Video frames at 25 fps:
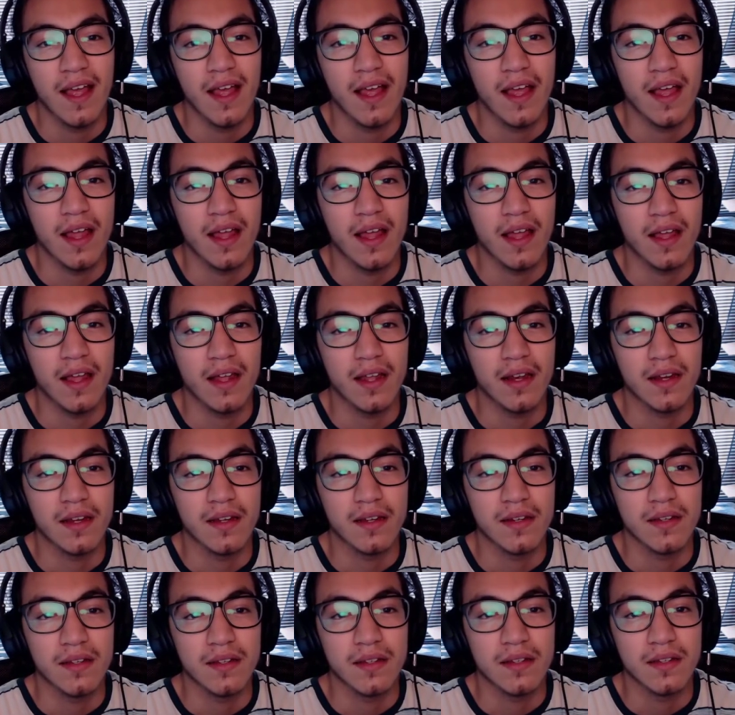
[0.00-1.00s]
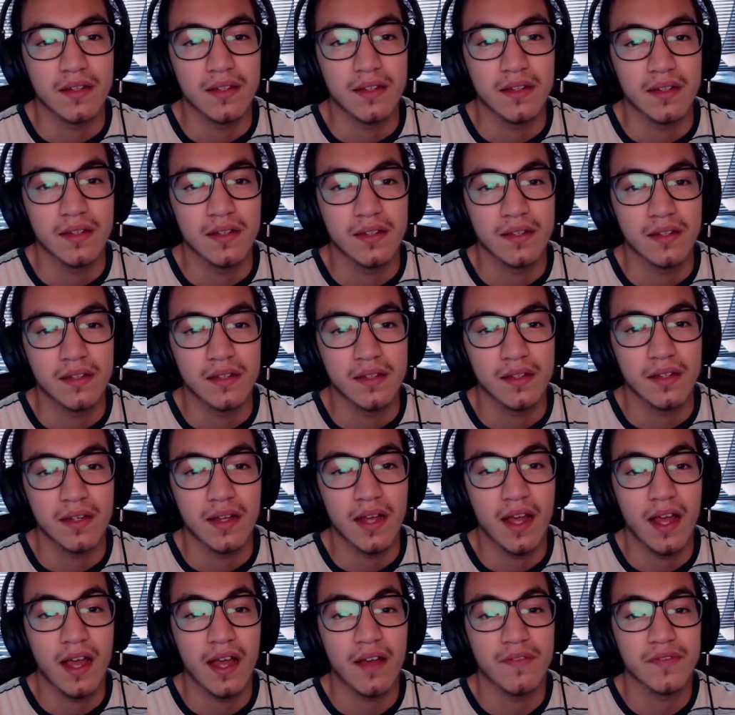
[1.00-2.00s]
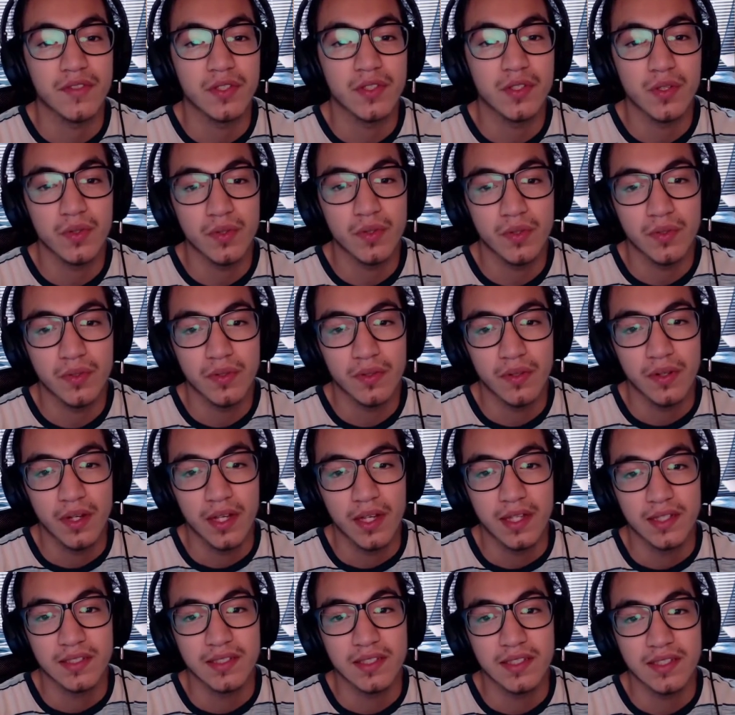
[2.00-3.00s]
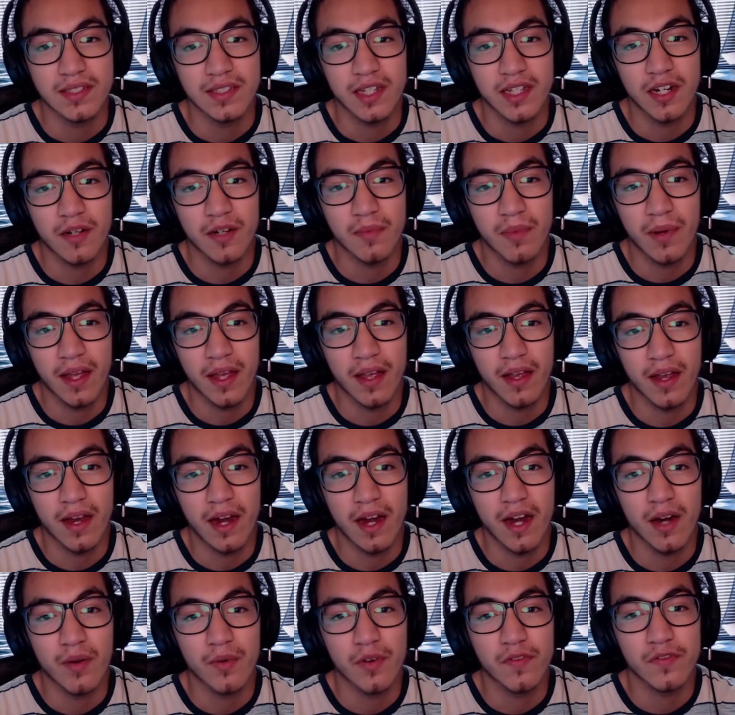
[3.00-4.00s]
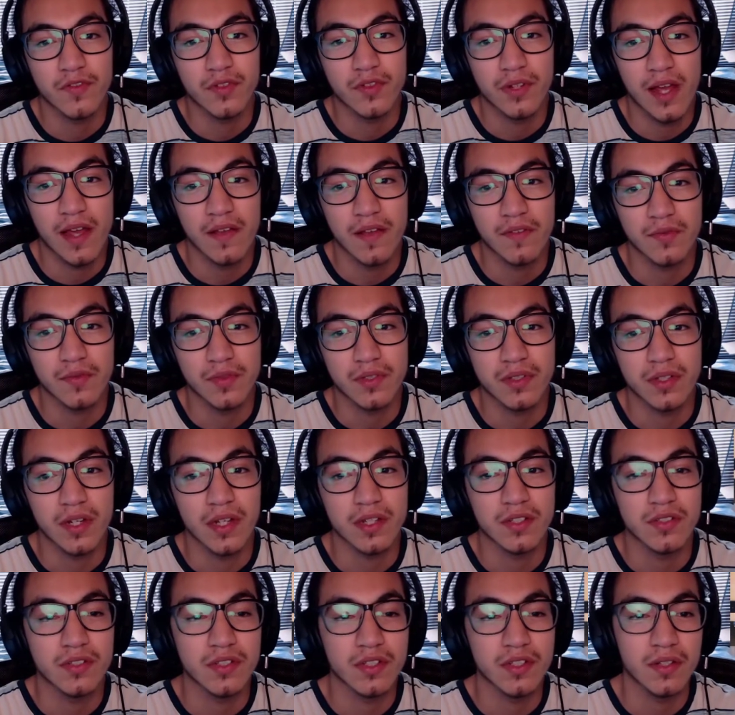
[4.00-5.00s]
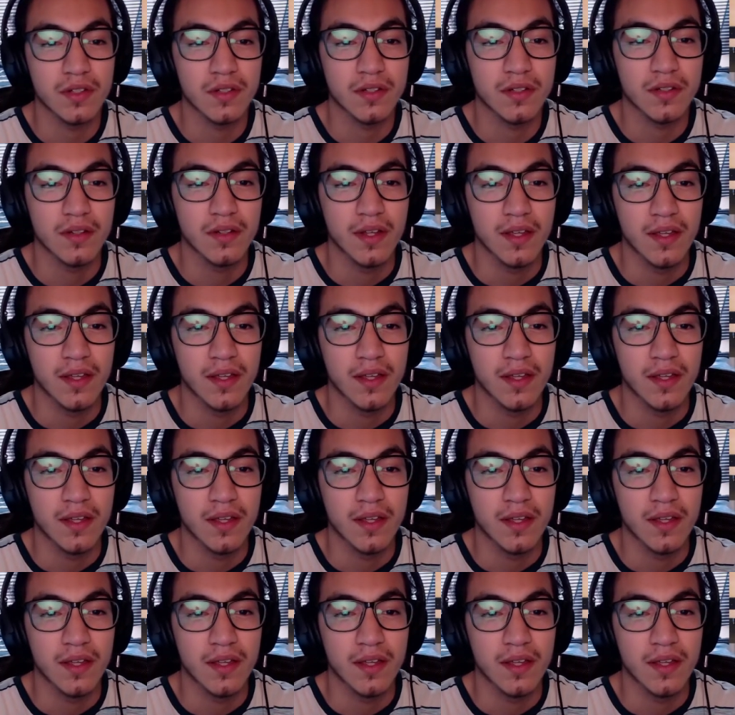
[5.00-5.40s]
and I have two 6 terabyte Ironwolf drives, which I should